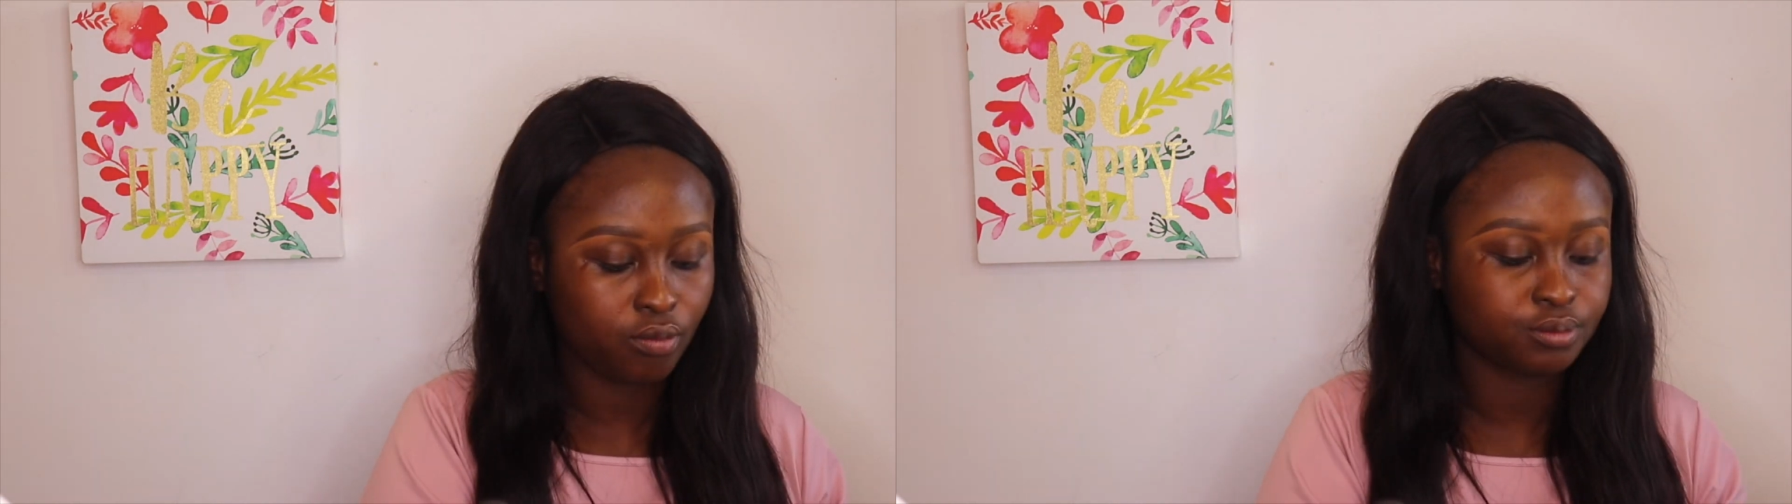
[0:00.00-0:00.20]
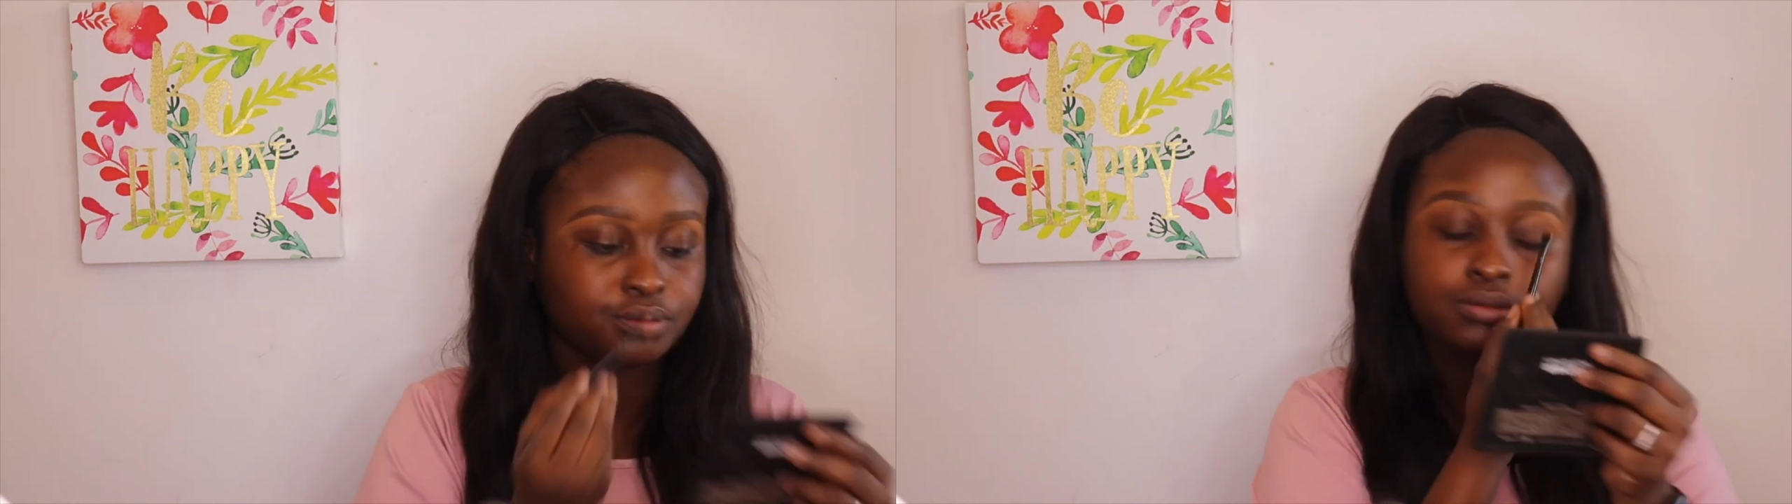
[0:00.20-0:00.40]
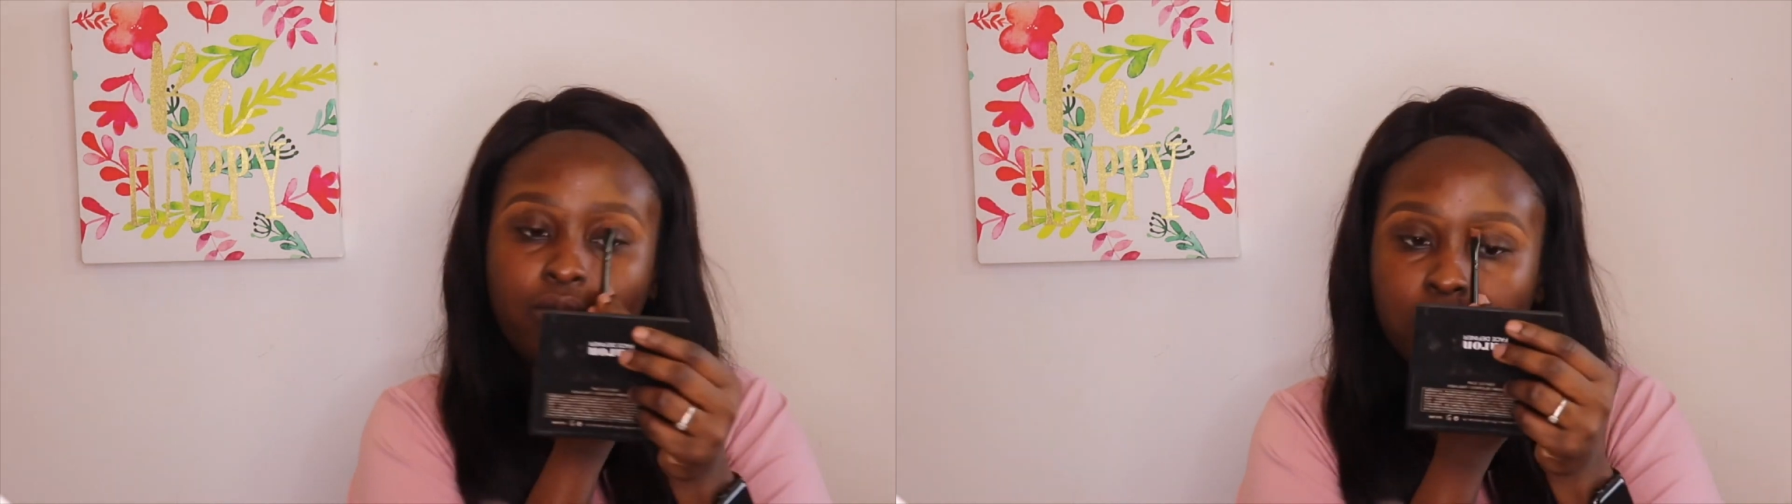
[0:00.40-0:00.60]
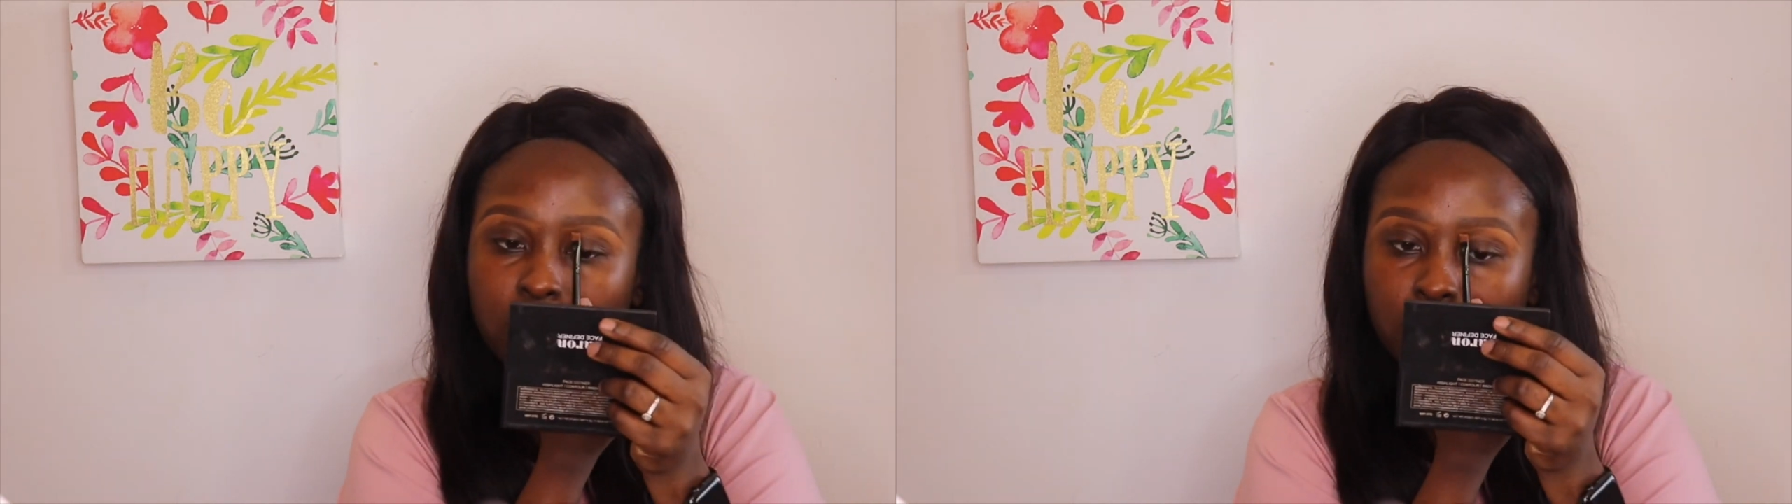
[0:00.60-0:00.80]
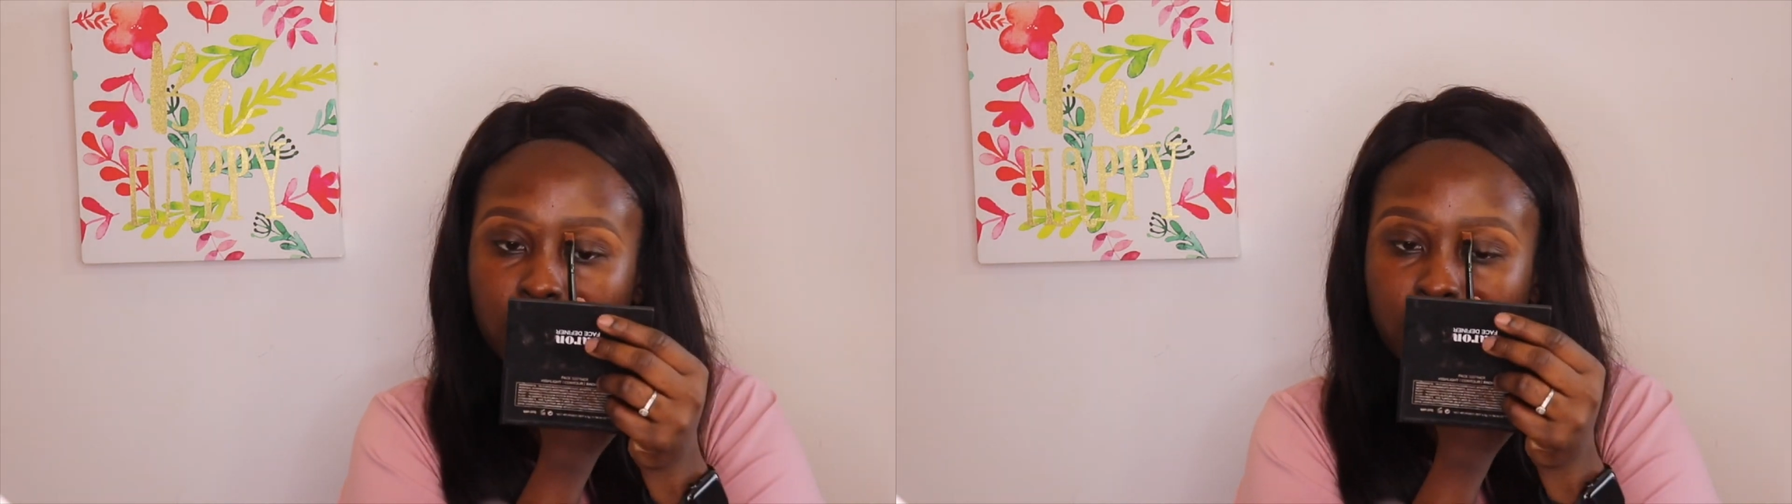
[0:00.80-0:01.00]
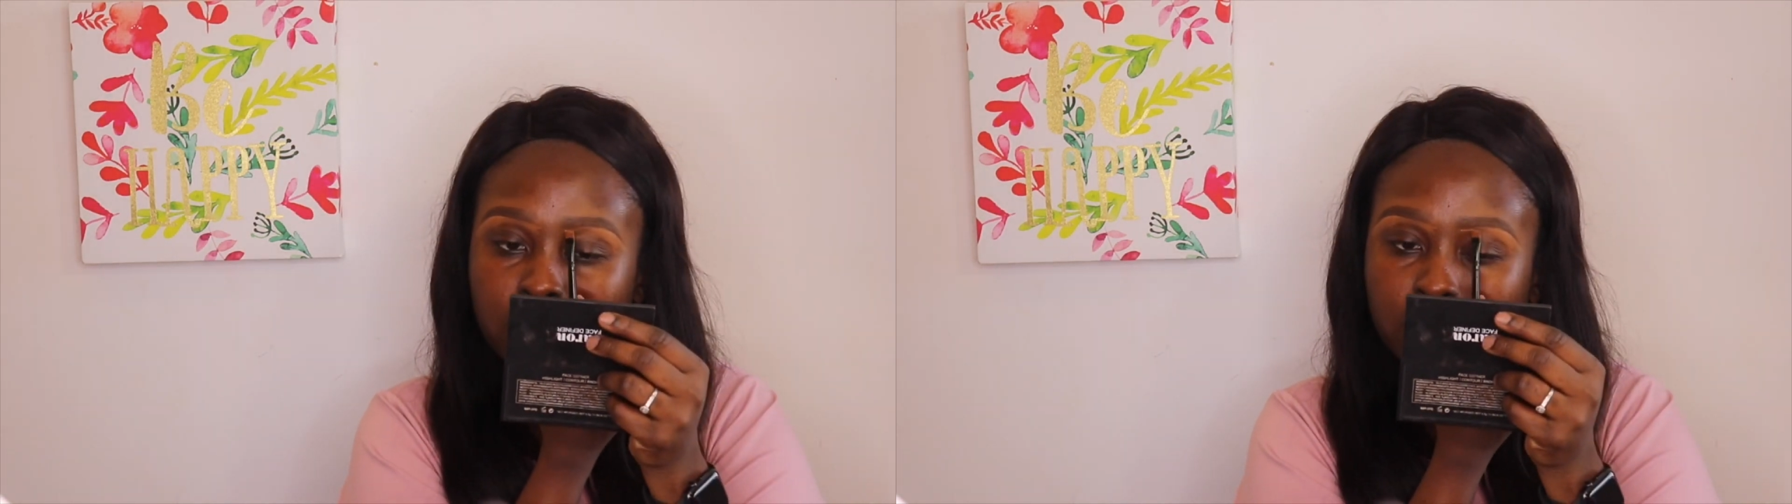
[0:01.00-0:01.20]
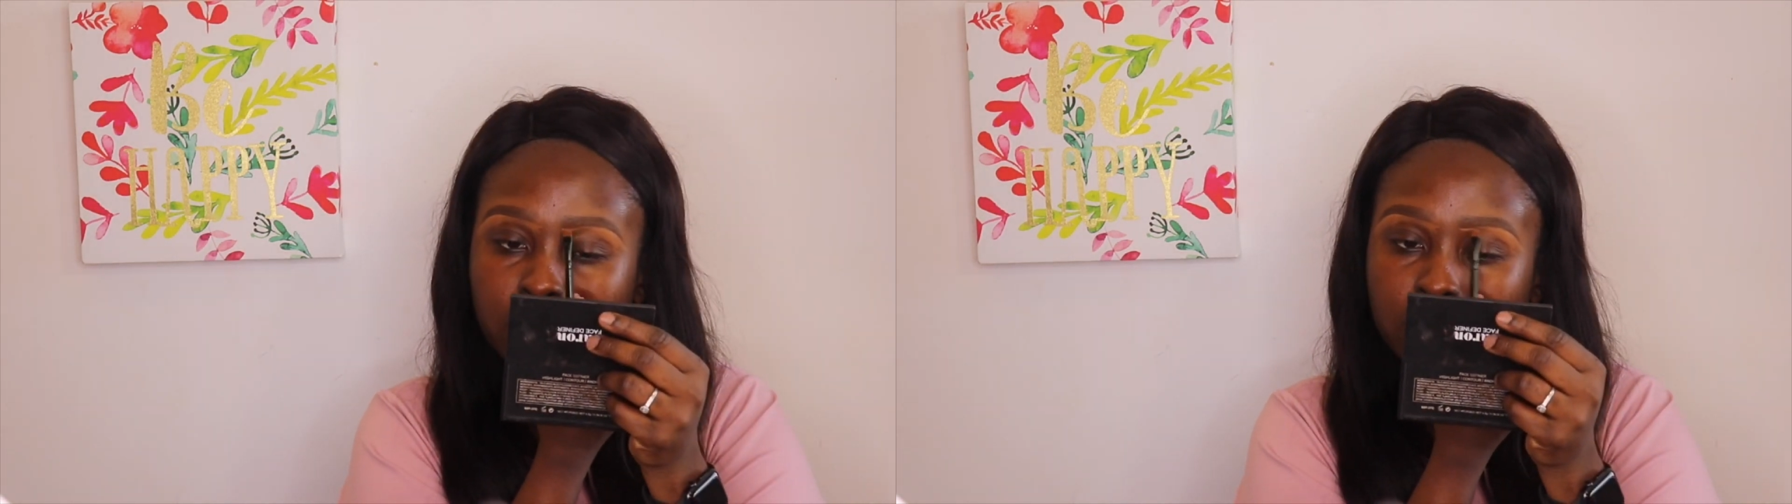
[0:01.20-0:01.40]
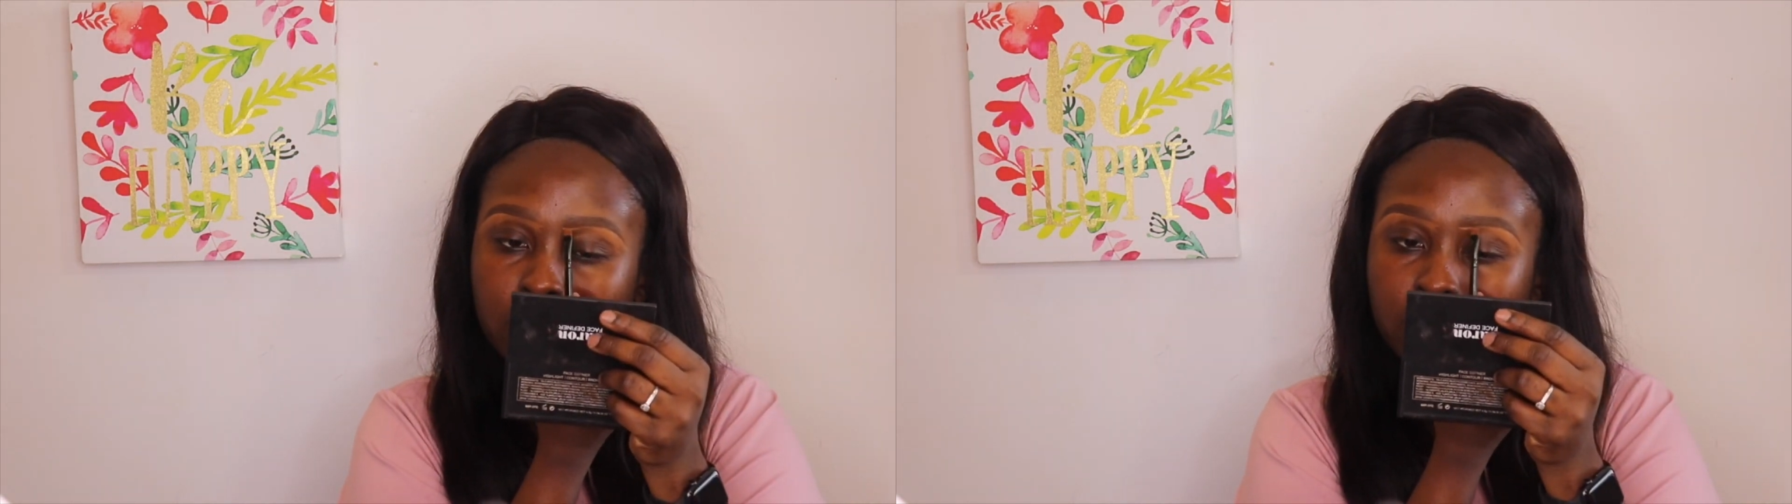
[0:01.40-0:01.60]
but I want a brow that is
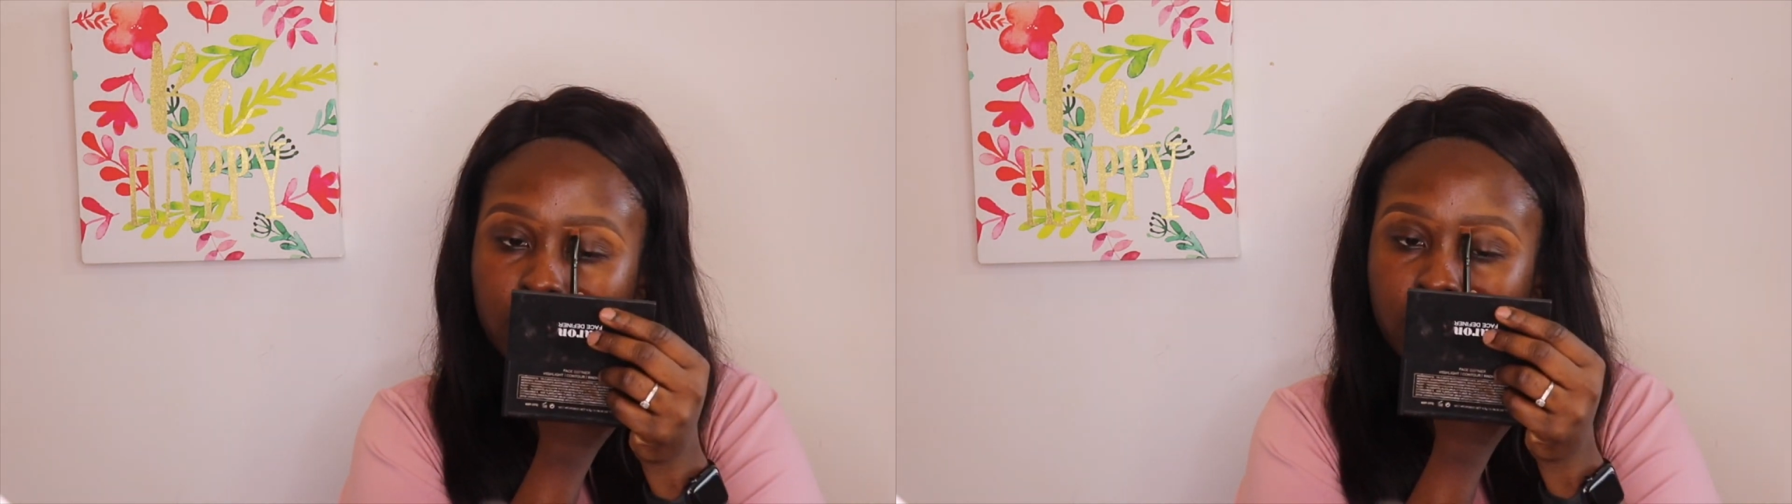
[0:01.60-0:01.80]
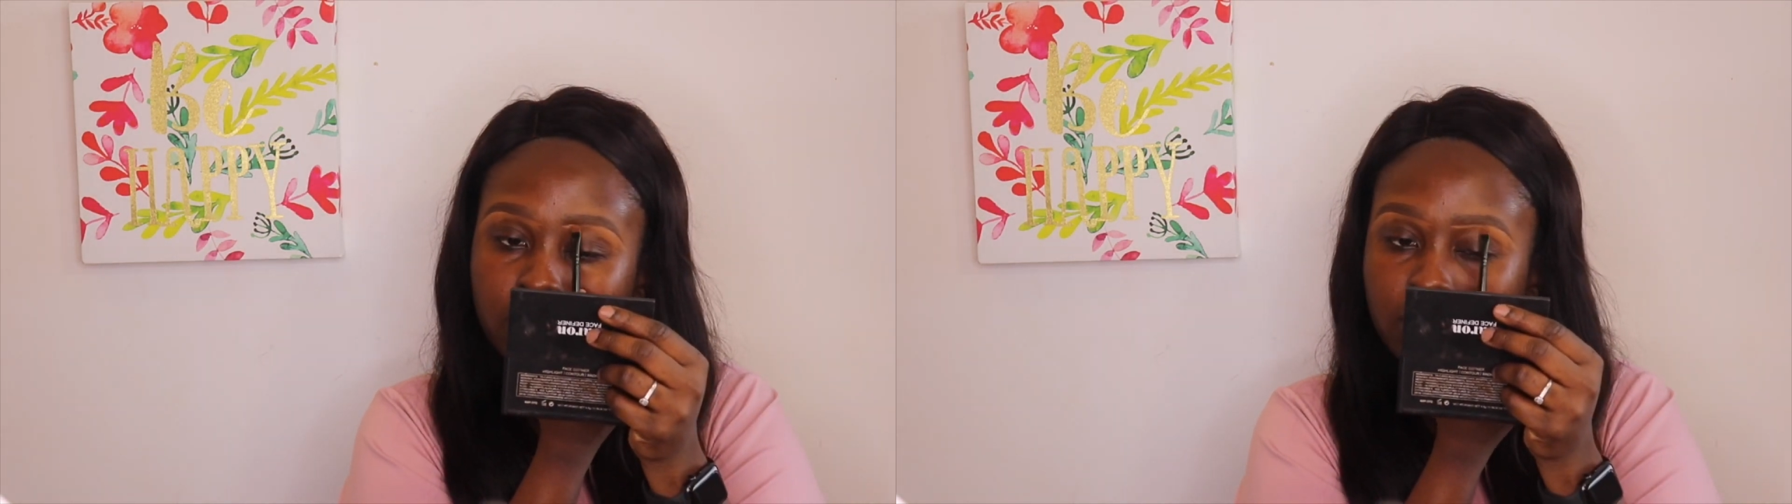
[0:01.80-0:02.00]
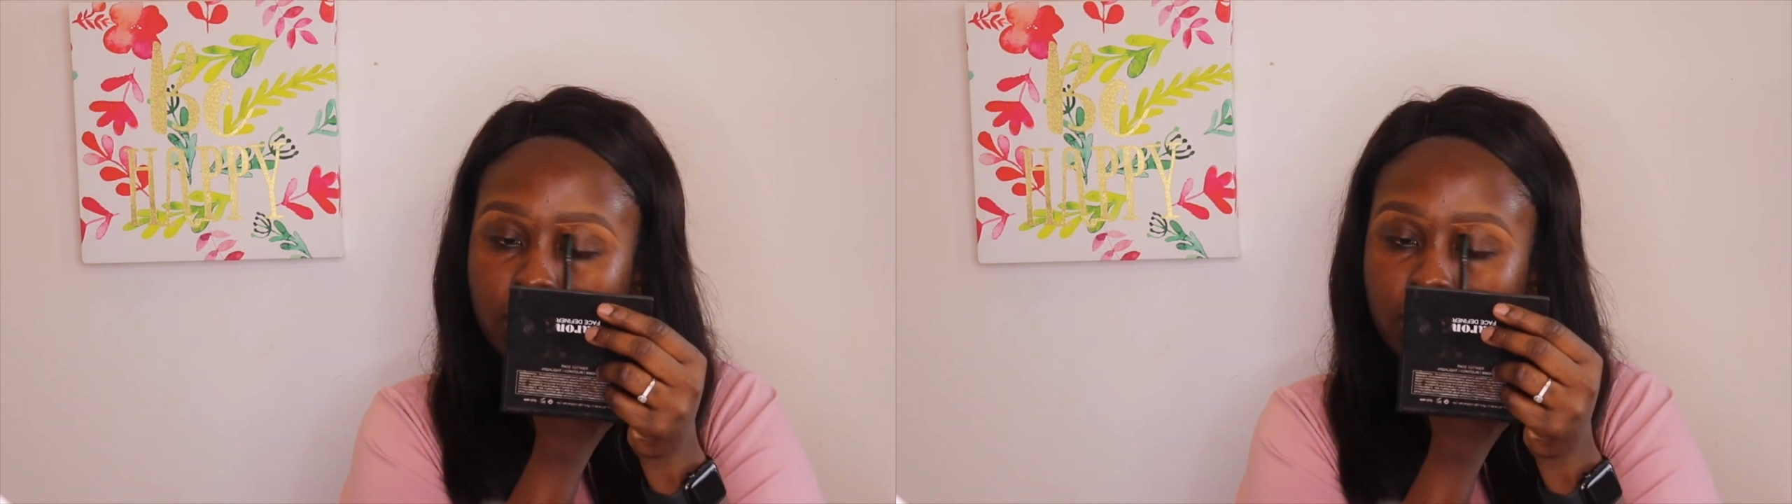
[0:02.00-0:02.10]
properly defined,